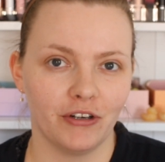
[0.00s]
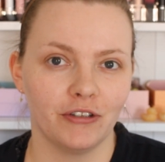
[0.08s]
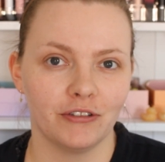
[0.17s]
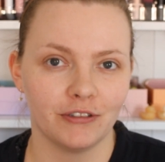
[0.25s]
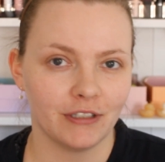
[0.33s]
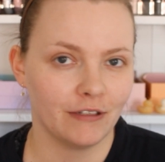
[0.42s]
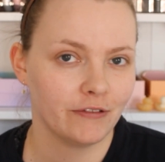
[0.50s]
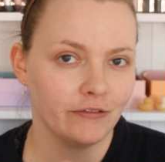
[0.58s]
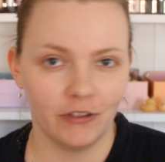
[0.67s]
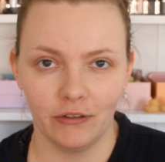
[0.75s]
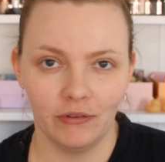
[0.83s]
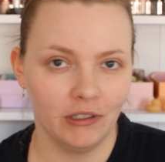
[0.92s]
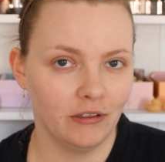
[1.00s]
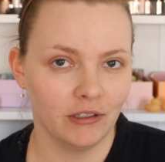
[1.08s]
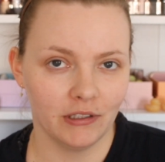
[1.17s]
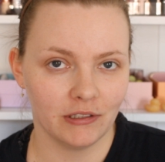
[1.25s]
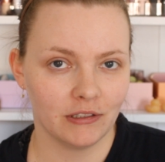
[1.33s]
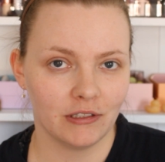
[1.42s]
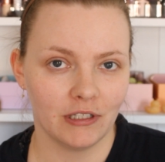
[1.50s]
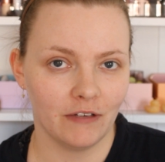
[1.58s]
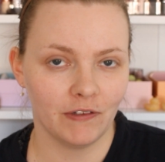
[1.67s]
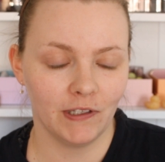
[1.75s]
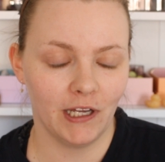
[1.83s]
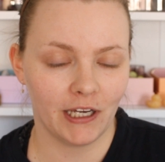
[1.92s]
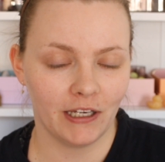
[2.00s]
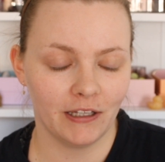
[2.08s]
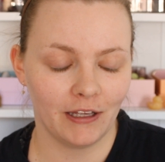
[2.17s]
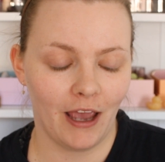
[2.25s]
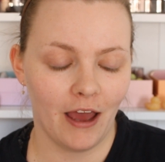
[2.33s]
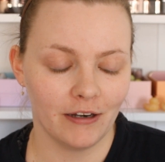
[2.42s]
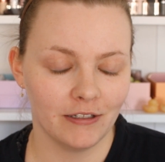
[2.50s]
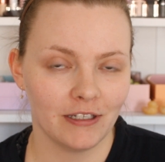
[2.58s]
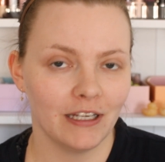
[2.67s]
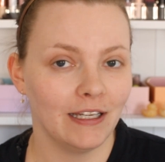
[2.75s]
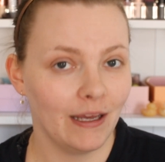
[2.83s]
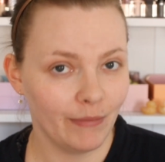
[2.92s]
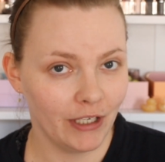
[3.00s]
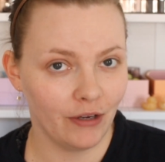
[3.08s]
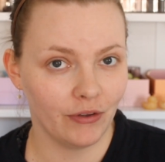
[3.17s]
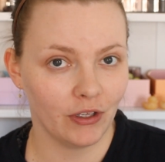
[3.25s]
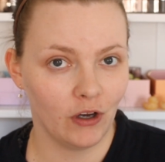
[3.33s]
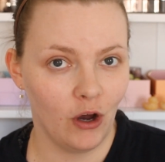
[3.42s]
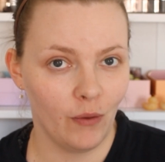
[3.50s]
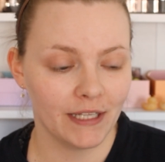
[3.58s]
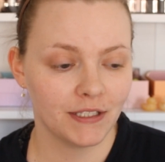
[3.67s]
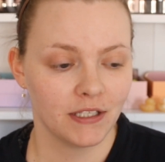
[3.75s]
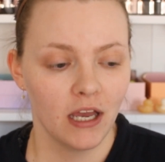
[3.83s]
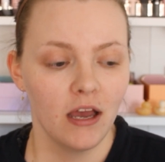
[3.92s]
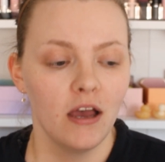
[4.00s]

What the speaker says: you'll just have to follow along and see if you like it at the end and let me know in the comments.